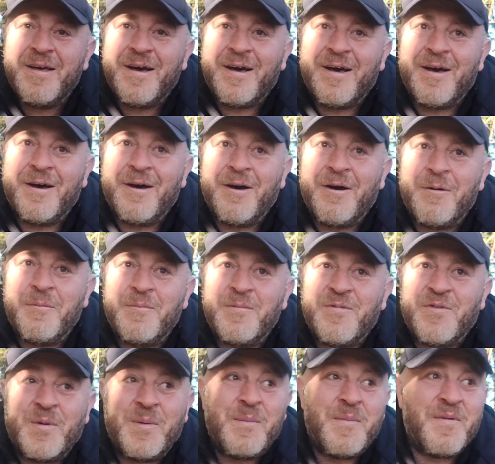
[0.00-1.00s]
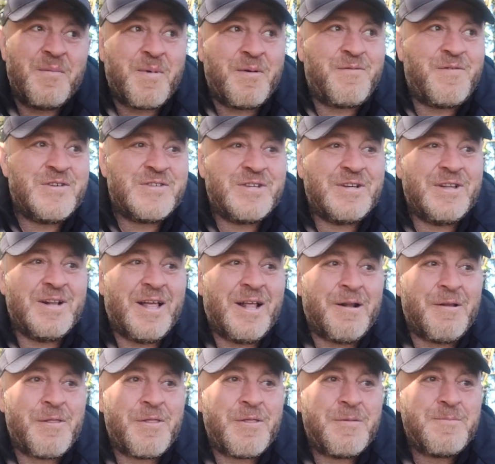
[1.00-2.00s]
for my physical
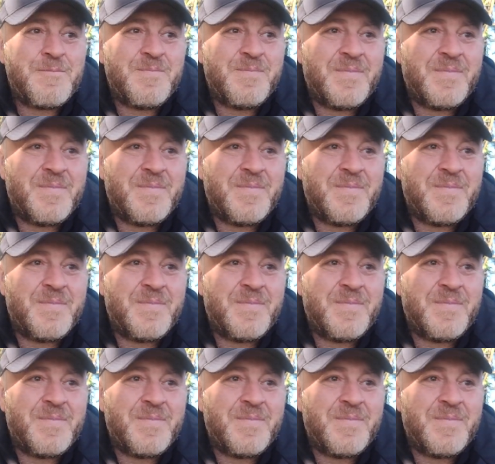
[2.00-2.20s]
health.